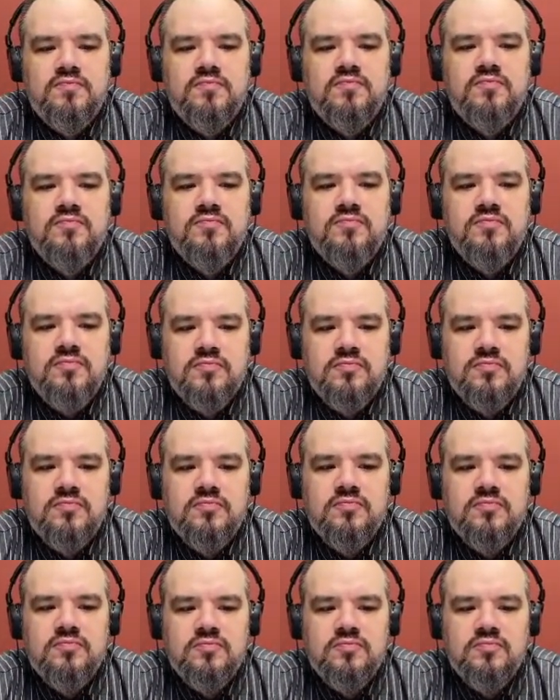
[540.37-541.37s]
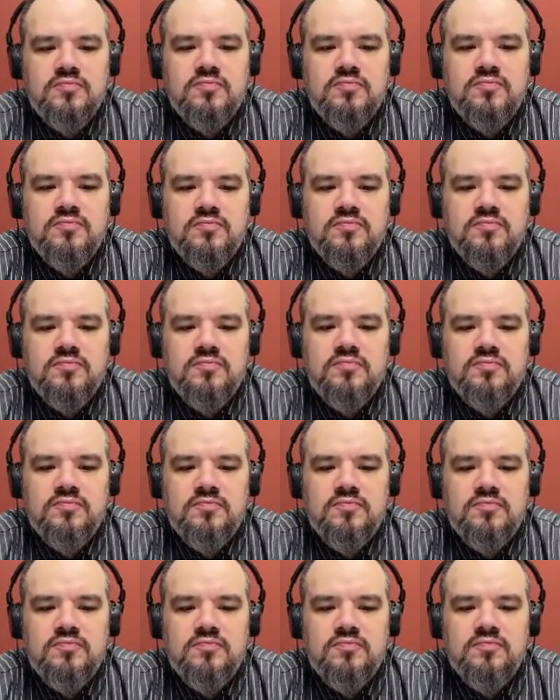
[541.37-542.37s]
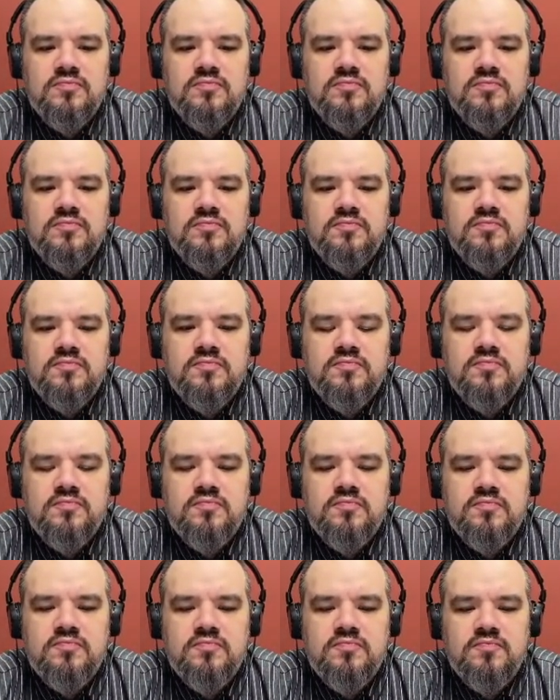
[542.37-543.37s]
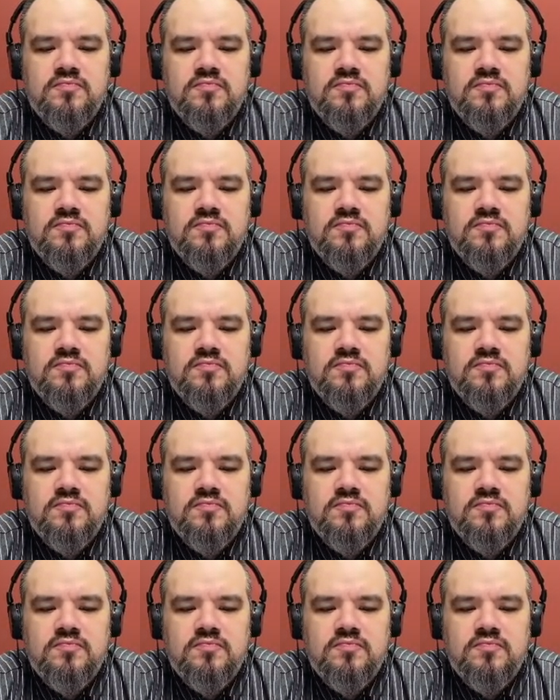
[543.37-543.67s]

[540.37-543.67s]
No words are spoken by the person on screen.